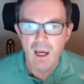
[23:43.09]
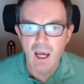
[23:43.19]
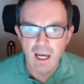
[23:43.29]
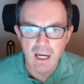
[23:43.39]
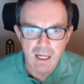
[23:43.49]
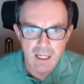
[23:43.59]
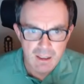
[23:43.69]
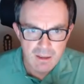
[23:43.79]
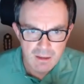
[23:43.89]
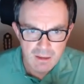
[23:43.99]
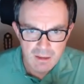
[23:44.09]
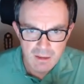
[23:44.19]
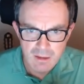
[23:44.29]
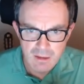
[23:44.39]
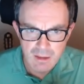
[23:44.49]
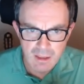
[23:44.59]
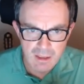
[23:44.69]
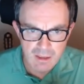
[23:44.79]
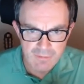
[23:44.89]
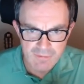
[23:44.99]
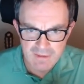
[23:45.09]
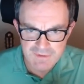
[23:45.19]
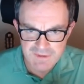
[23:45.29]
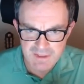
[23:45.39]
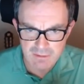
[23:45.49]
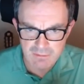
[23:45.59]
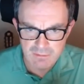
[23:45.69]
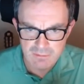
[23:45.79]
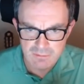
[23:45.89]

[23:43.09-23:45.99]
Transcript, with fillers: Ah, ah, that cell.